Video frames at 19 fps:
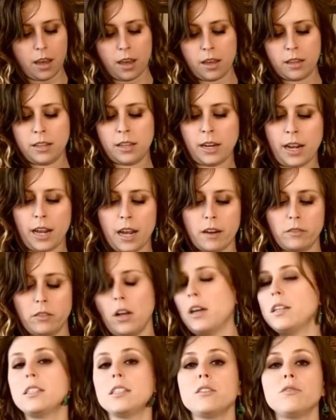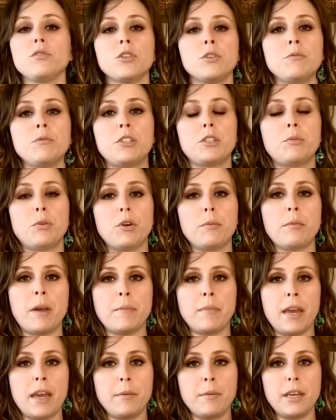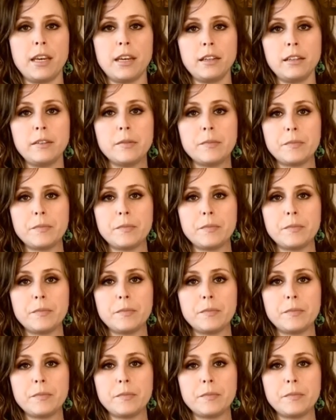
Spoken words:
And then I have lots of room to put my baby in,